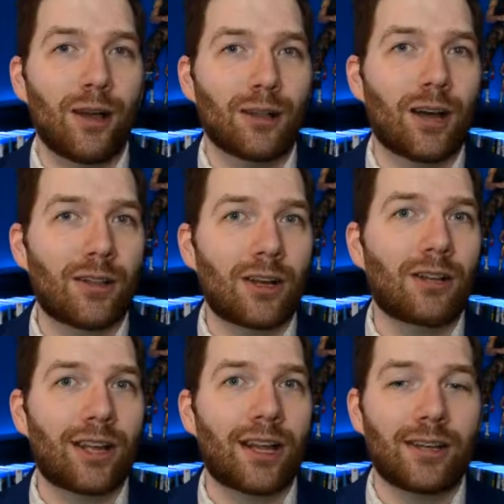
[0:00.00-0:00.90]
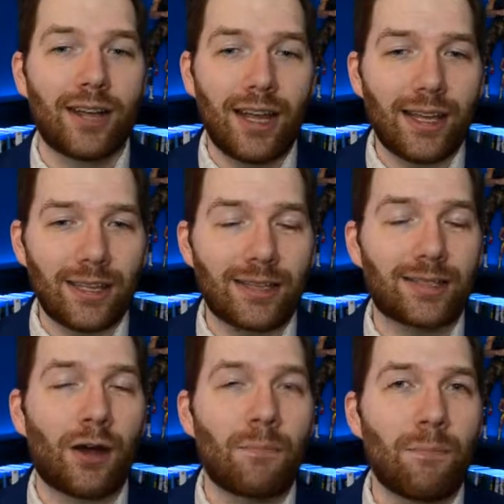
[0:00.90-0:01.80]
La La Land
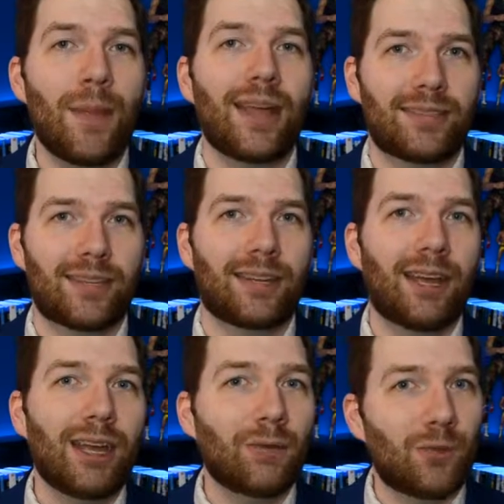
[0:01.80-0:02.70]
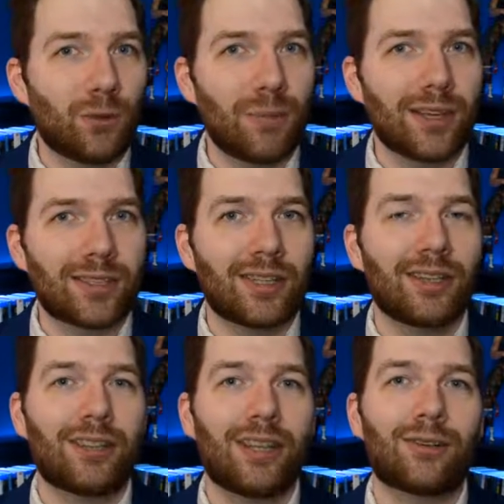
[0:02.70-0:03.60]
is amazing. If you missed
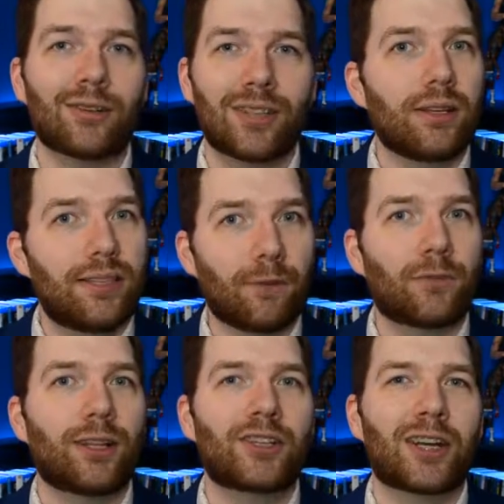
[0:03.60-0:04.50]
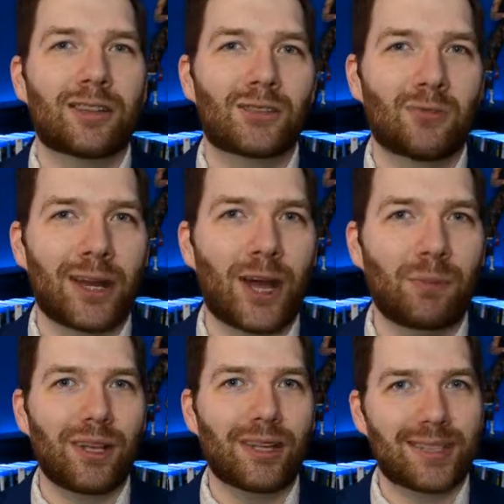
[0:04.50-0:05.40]
it in theaters, definitely check this one
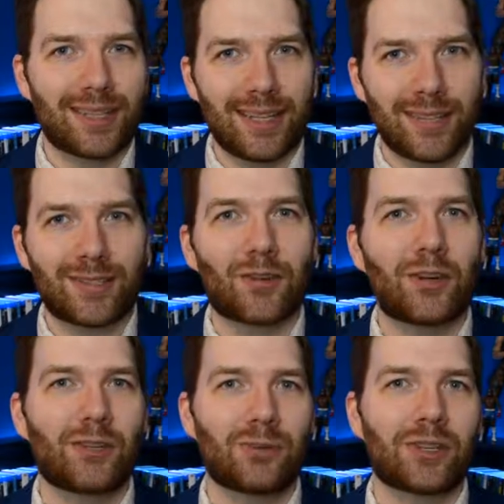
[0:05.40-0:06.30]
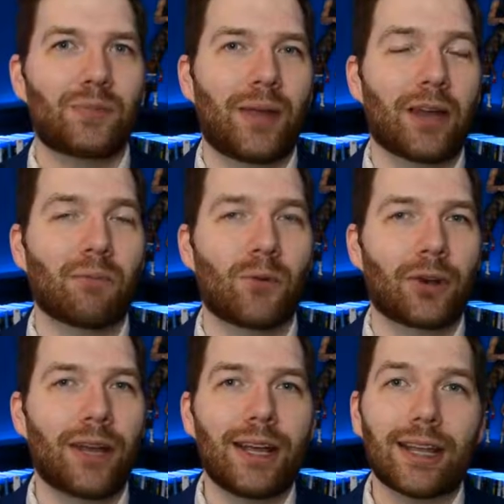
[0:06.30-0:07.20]
because it is starting to expand
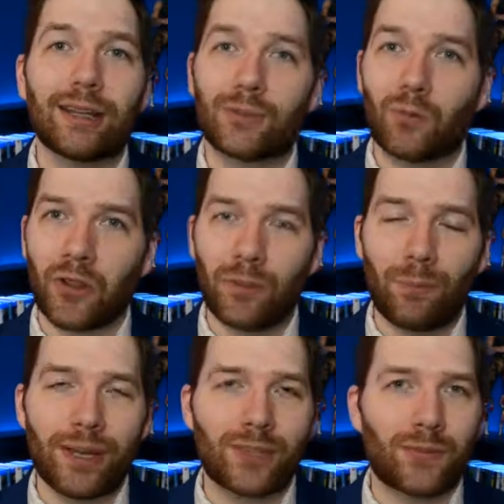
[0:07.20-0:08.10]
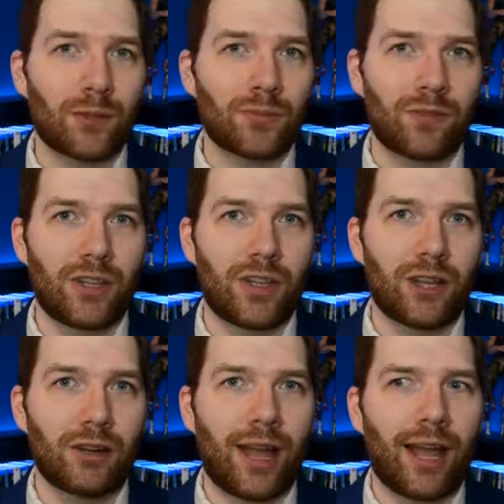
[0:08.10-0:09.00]
more. It is one of the best films of the
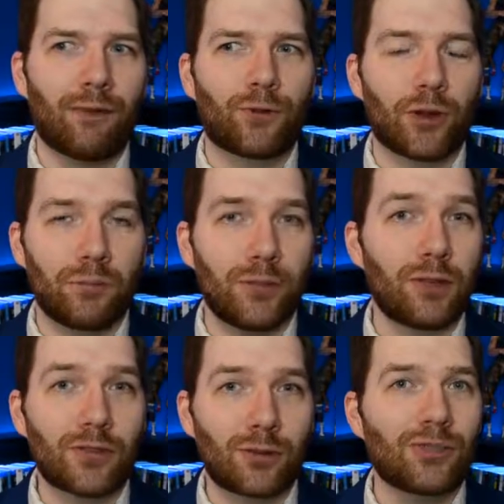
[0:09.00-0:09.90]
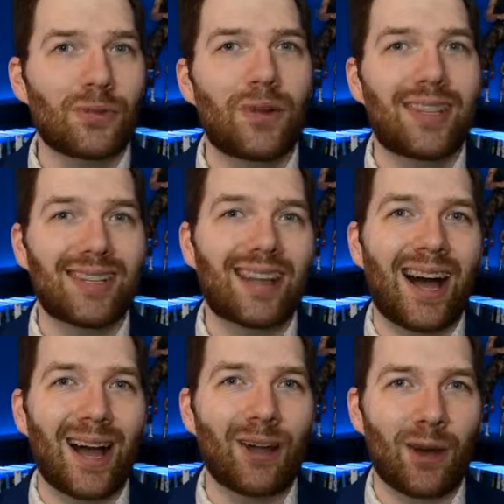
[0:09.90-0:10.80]
year, and for a musical to be this
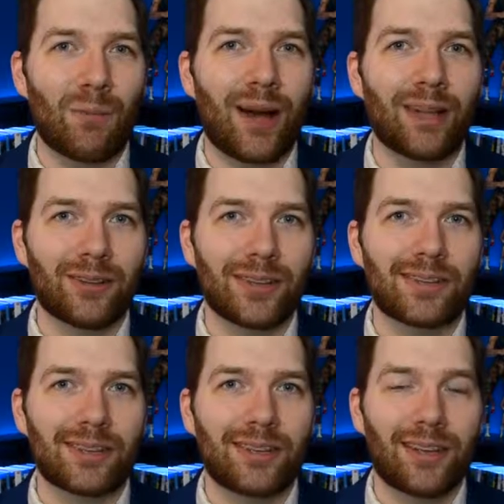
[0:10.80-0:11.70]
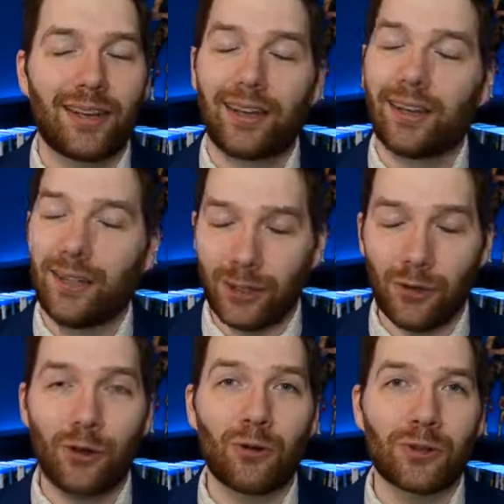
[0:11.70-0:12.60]
high on my list, you
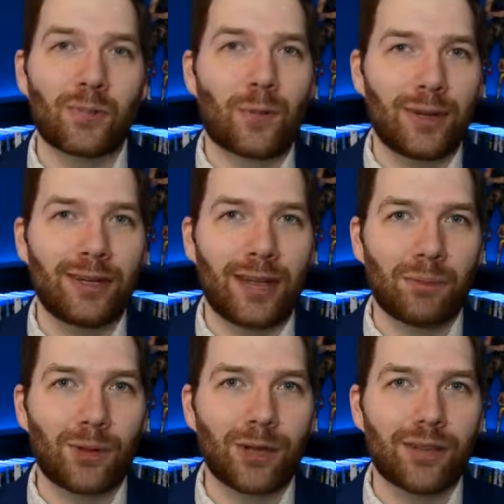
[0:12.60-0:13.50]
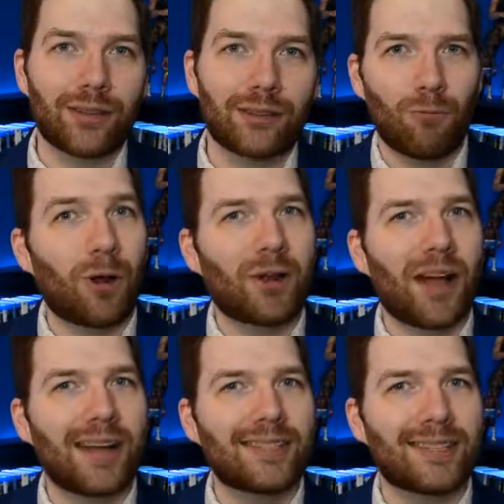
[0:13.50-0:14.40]
know it's pretty damn good. Well
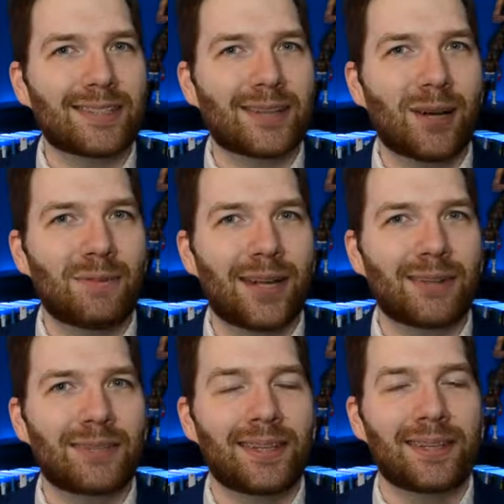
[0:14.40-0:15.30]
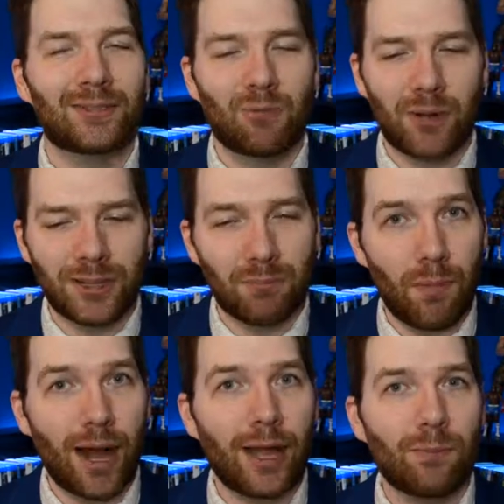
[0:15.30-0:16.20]
guys, it has come down to this. What is
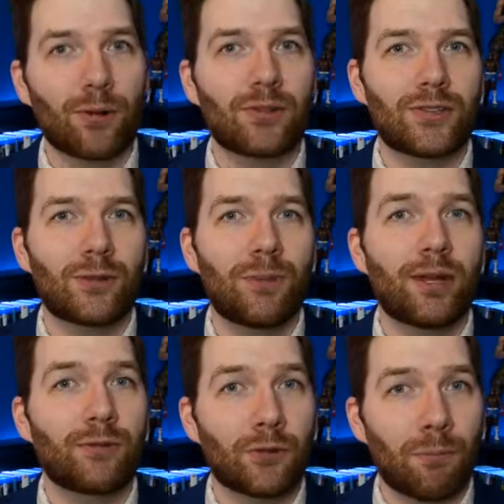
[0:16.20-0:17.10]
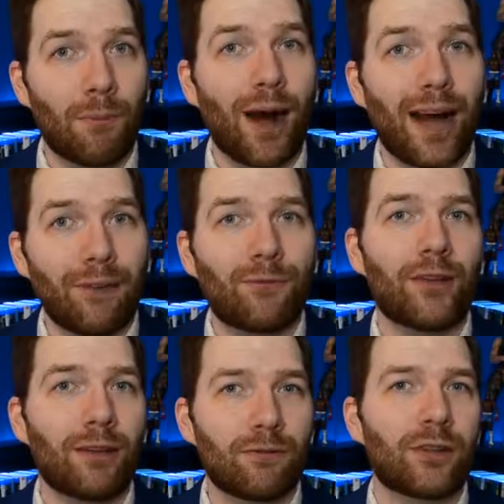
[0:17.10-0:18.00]
my personal pick for my
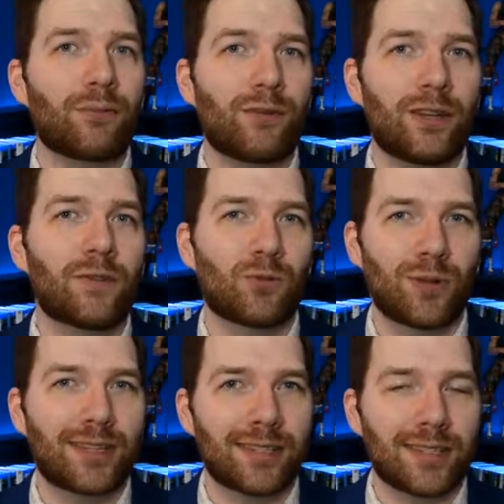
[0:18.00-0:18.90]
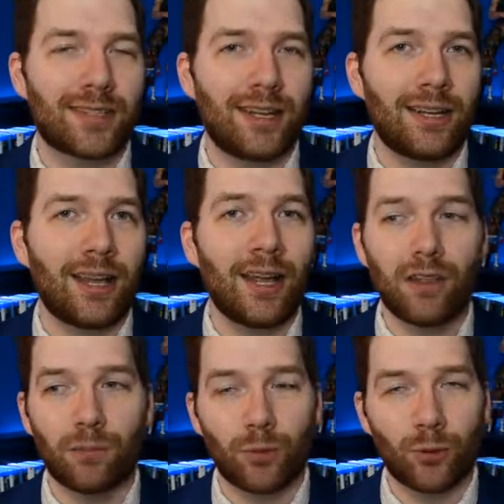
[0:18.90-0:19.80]
favorite movie of 2016?
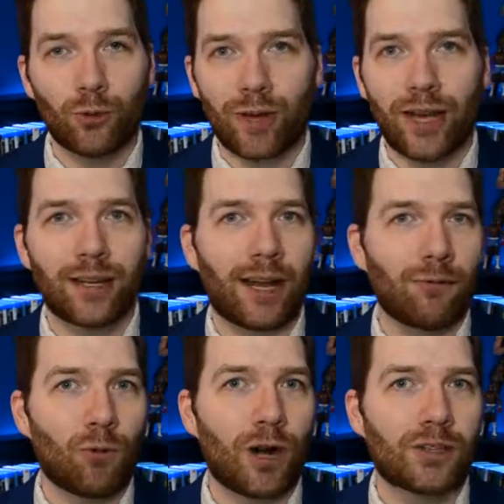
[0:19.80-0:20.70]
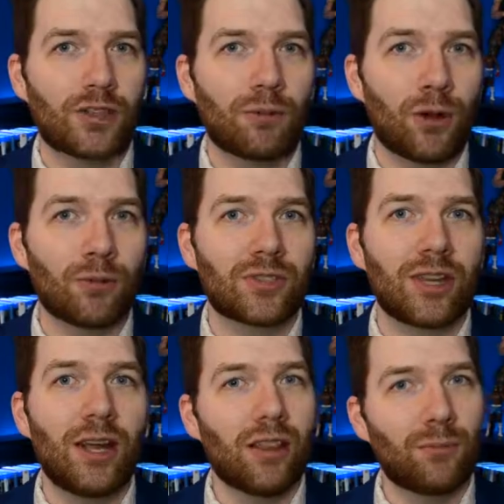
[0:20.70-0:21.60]
The Blu-ray that I've watched the
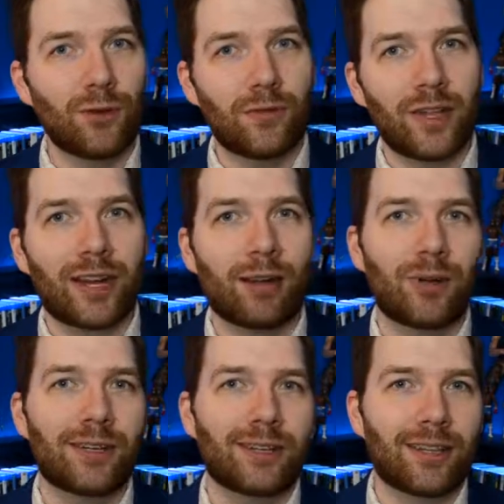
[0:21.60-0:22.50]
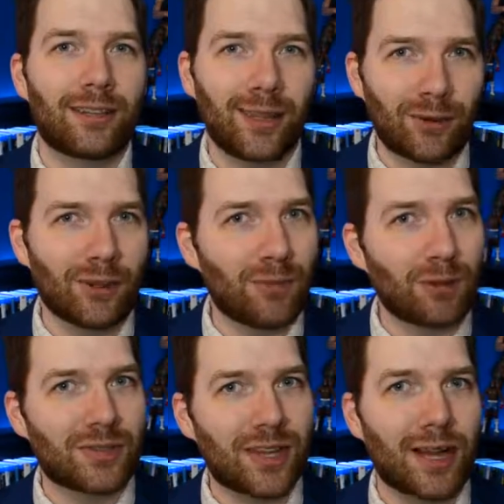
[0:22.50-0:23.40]
most? The movie that I went to the theater the
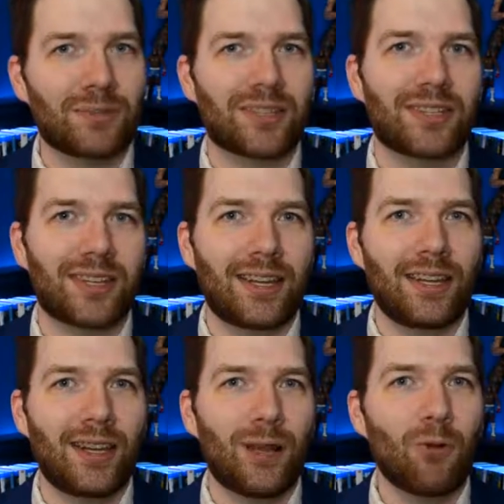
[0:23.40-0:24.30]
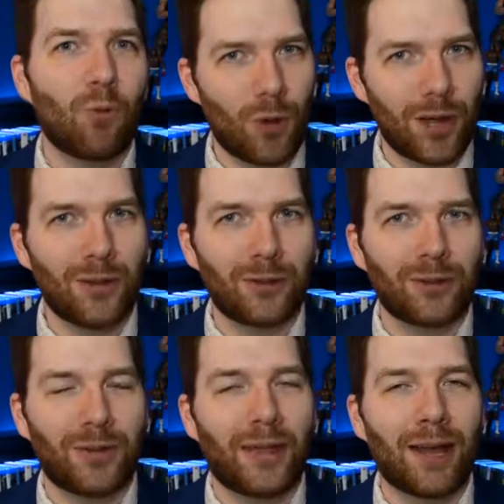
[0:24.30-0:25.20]
most times to see?
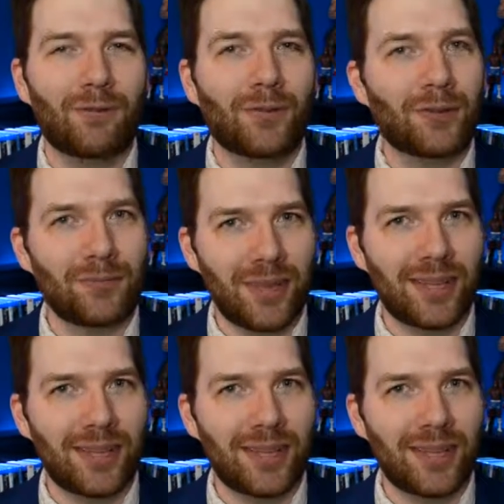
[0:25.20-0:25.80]
Well, that film